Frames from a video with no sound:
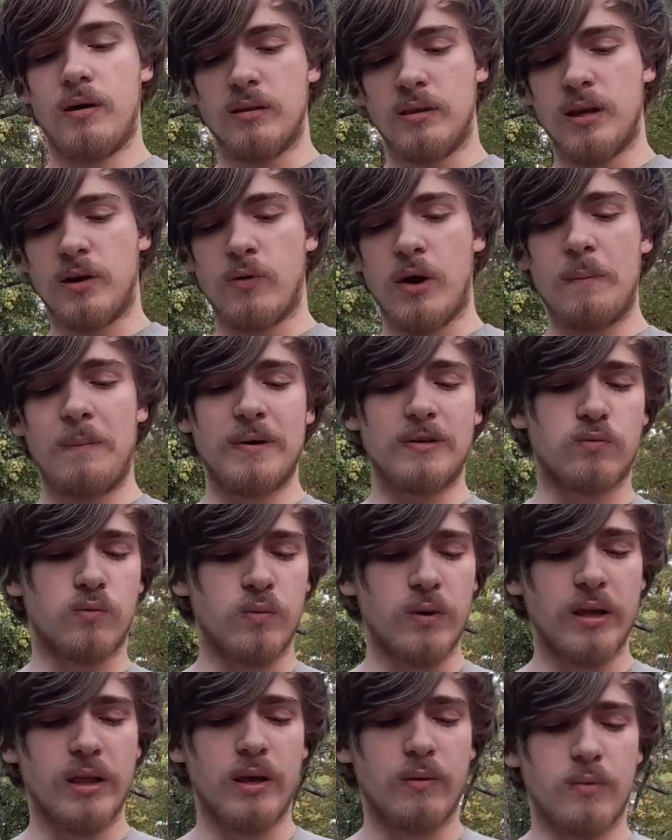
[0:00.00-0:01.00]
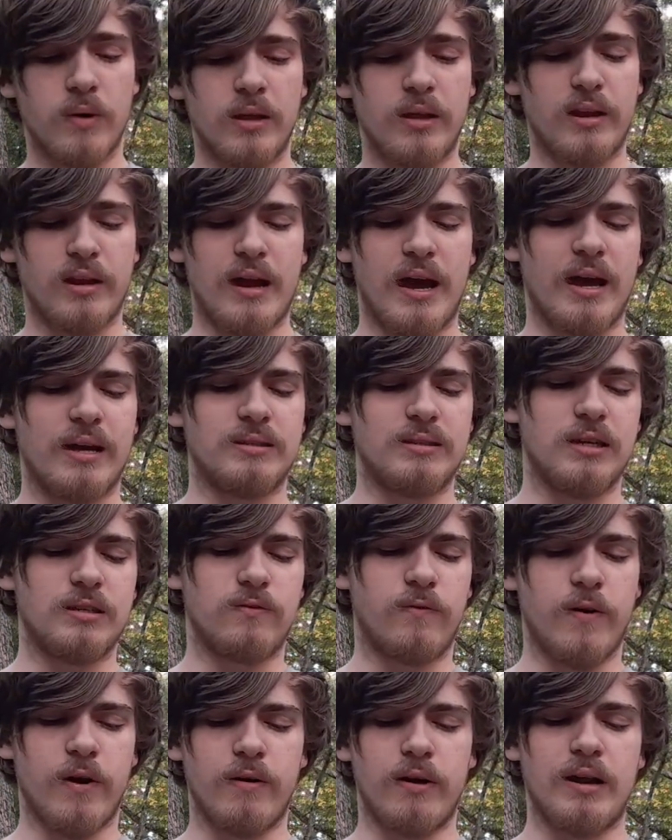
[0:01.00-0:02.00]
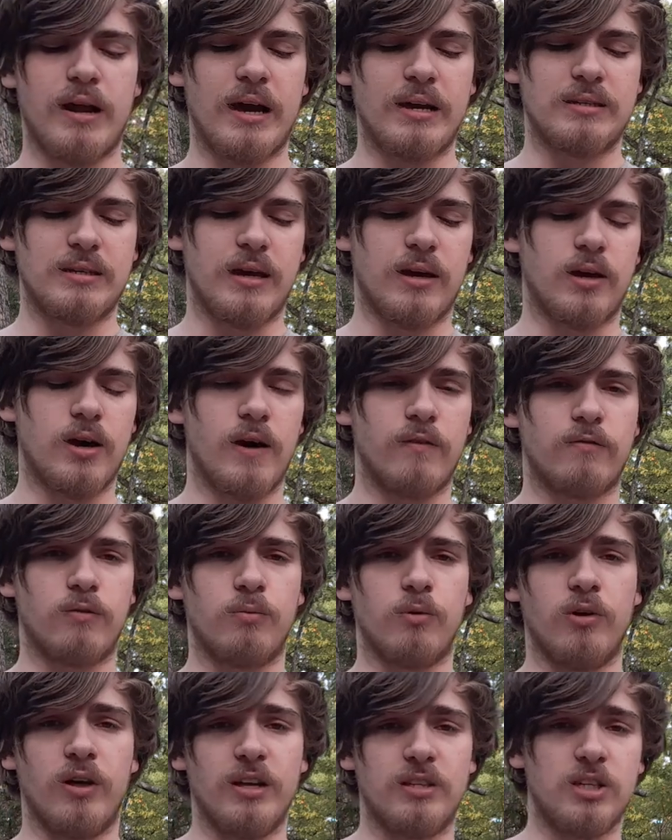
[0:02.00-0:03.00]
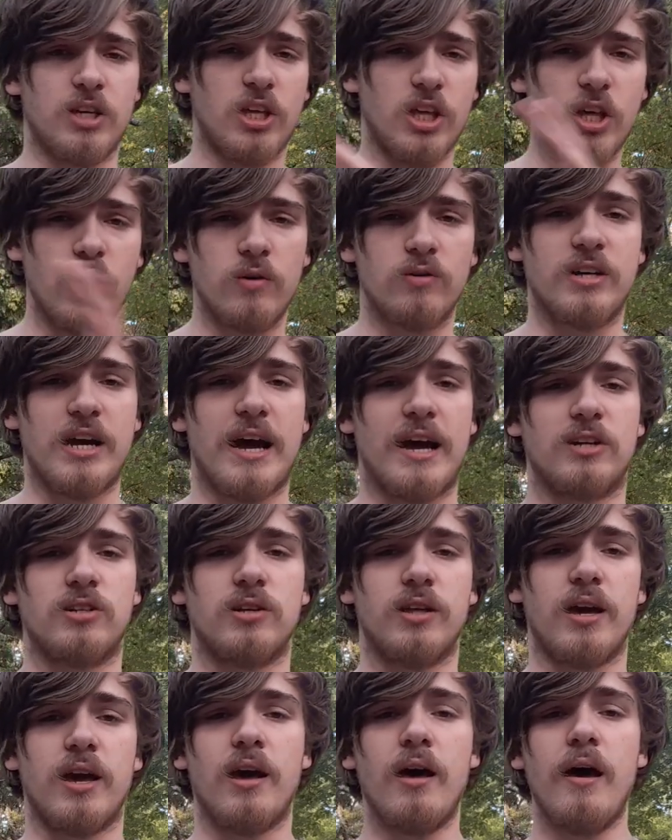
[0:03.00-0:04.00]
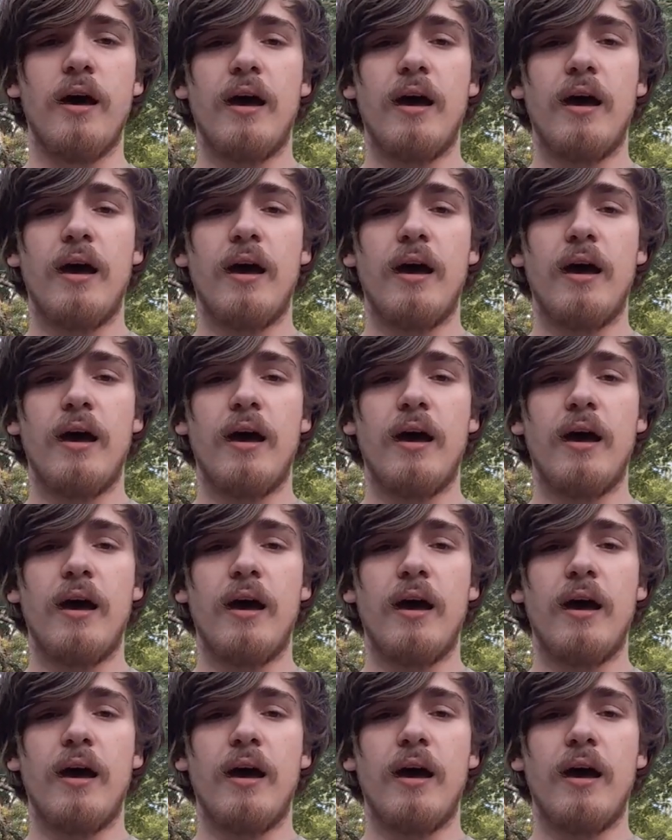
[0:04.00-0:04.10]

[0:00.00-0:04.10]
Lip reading: The grip is really nice. It's very nice and comfortable. It's huge, actually.